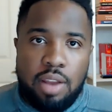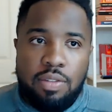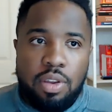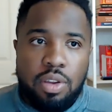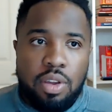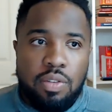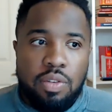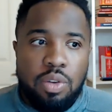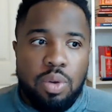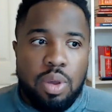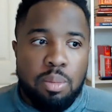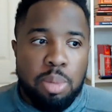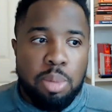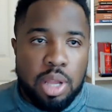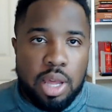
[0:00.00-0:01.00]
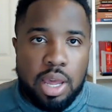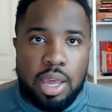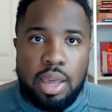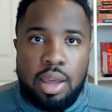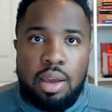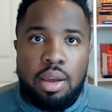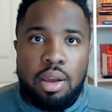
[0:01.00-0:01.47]
If you can
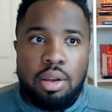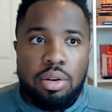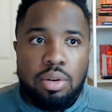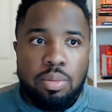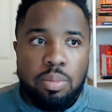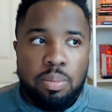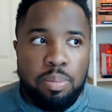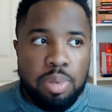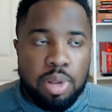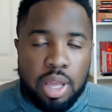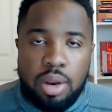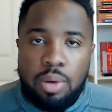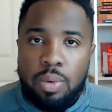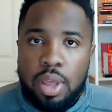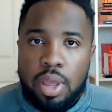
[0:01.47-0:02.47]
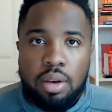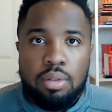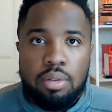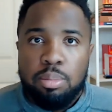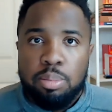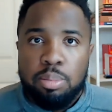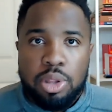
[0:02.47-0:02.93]
play to win.
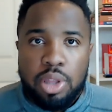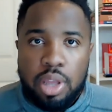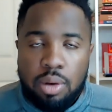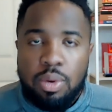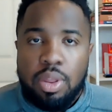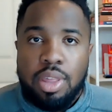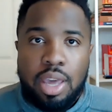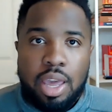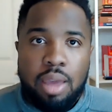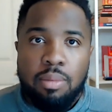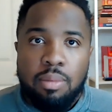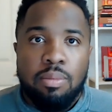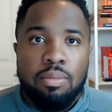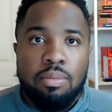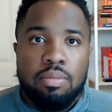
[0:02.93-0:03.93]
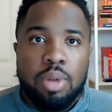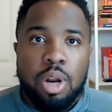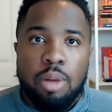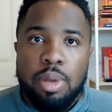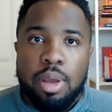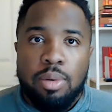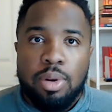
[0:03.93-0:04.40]
Play to win the game.
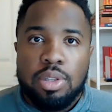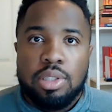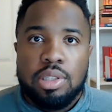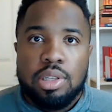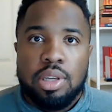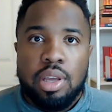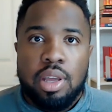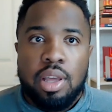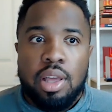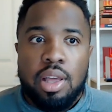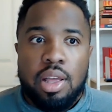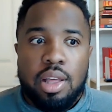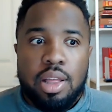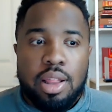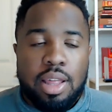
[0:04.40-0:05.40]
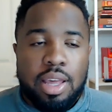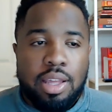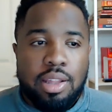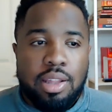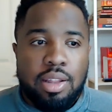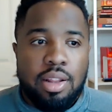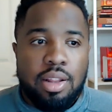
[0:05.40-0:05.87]
Herm Edwards.
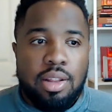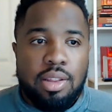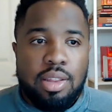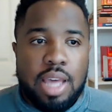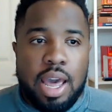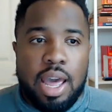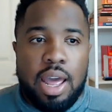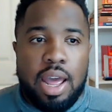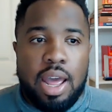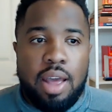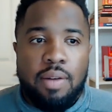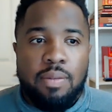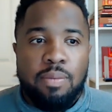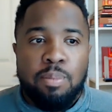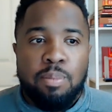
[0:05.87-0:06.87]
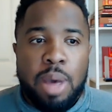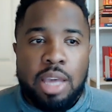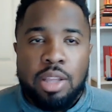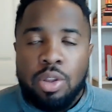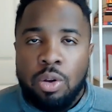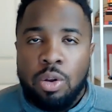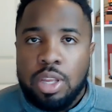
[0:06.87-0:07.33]
Like that,
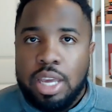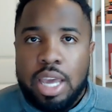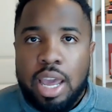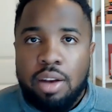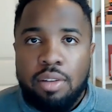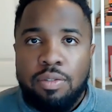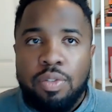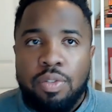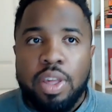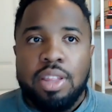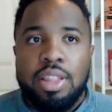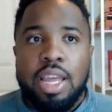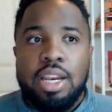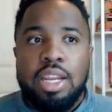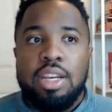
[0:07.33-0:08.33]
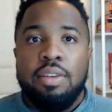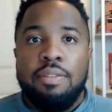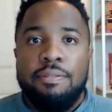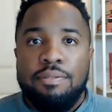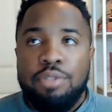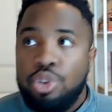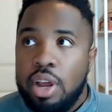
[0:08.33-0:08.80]
Mike Nolan can't like they need
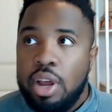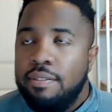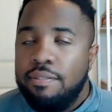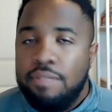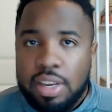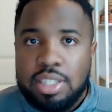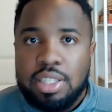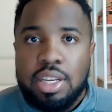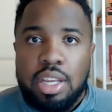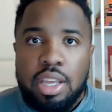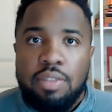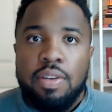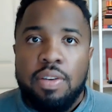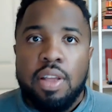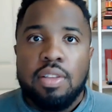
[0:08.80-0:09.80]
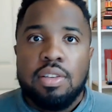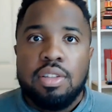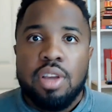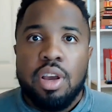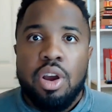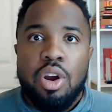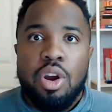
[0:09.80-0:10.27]
to try to fix the
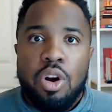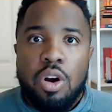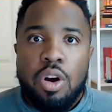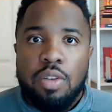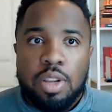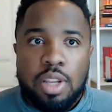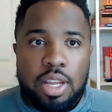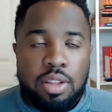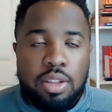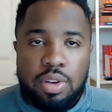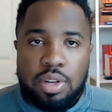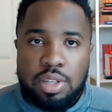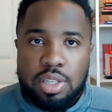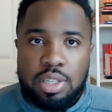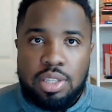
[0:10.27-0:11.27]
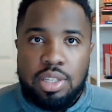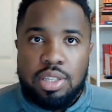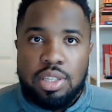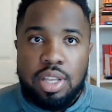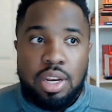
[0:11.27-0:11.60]
defense over the rest of the season.